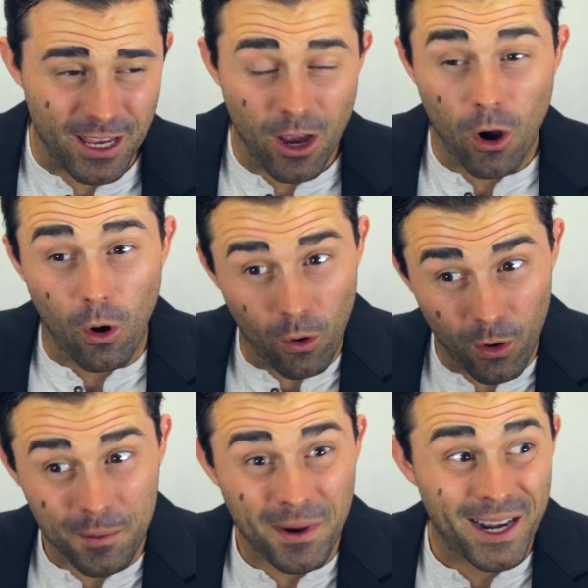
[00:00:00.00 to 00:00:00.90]
see,
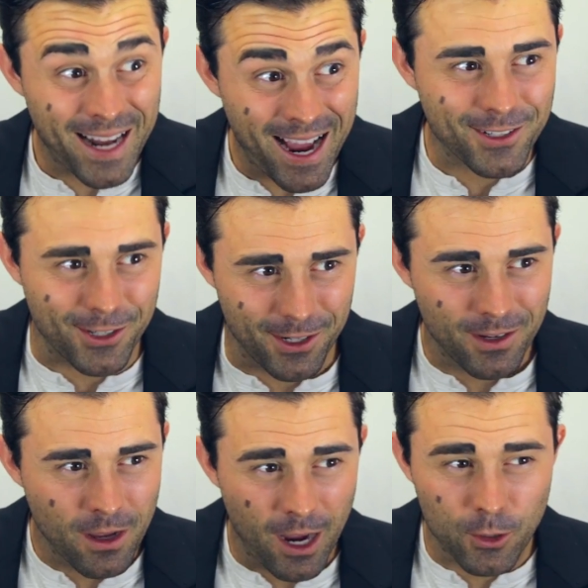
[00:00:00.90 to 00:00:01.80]
I'm an actor.
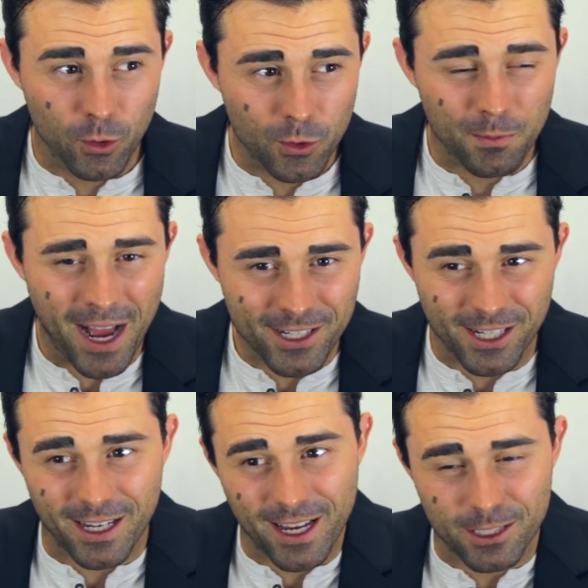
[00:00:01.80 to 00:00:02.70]
I don't do
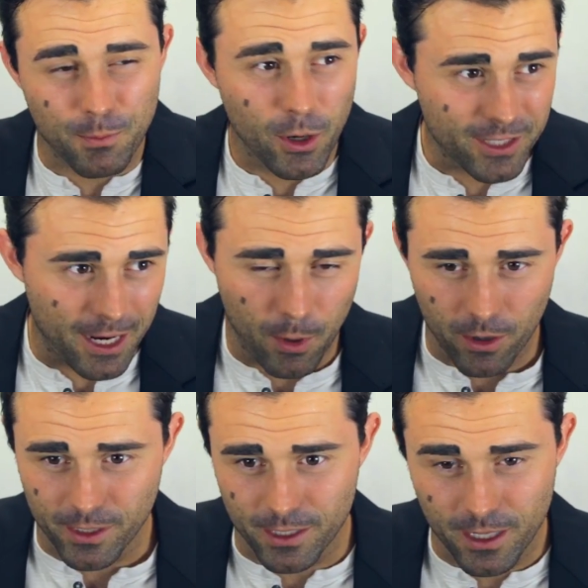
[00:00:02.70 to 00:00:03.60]
magic at kids' birthday
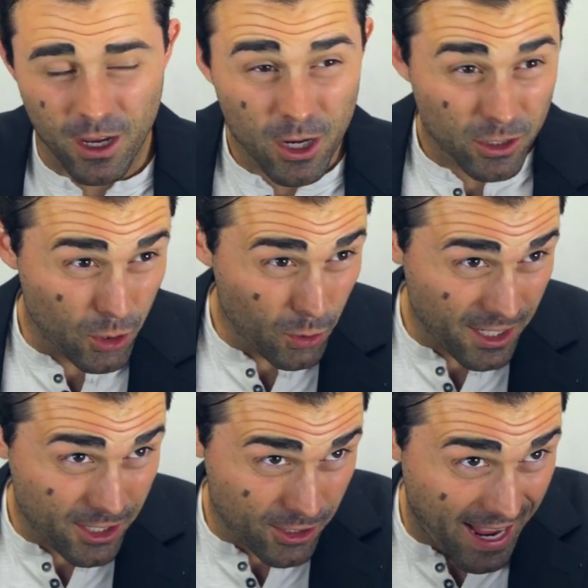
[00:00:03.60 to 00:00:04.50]
parties. So you
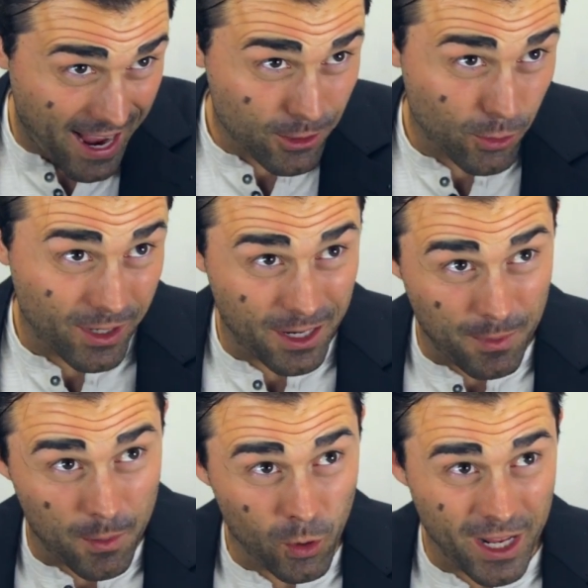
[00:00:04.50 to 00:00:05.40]
get your dad so I can get
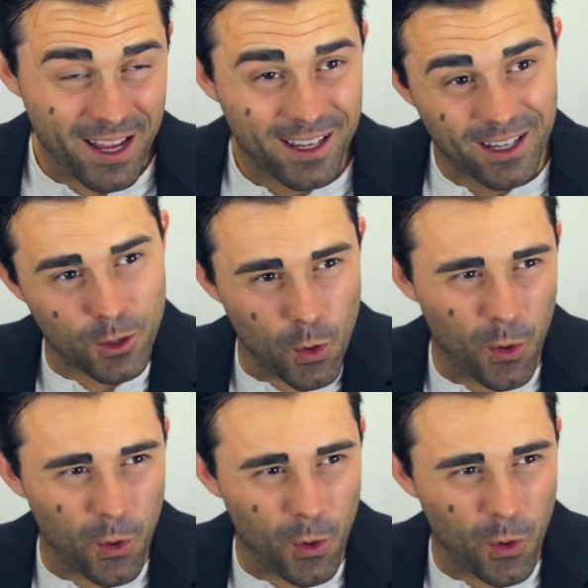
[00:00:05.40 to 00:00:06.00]
my money and